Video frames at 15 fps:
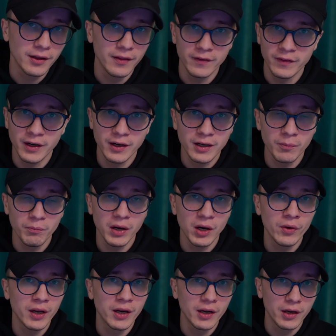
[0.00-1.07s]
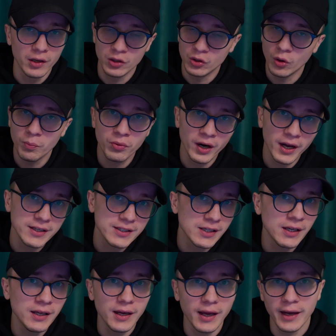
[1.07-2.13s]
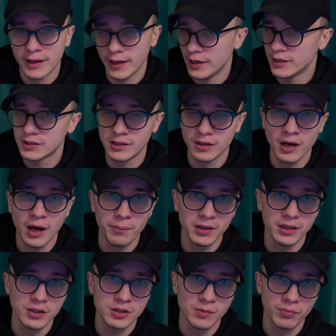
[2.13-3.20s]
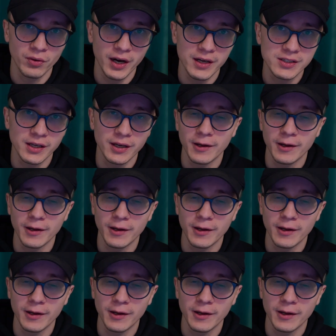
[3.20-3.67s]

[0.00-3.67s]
They're comparing your pricing against the competition pricing.